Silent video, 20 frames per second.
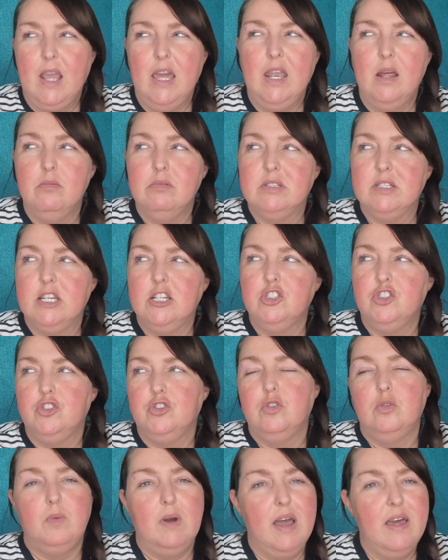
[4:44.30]
And I was like, do
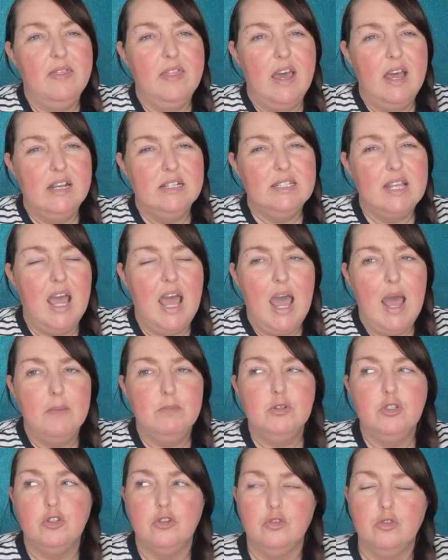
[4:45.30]
you know what? That is
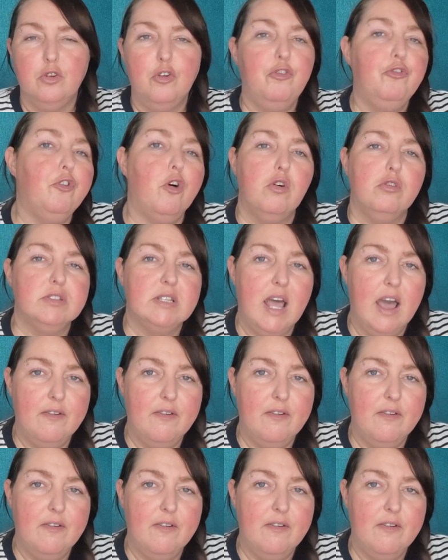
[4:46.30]
absolute false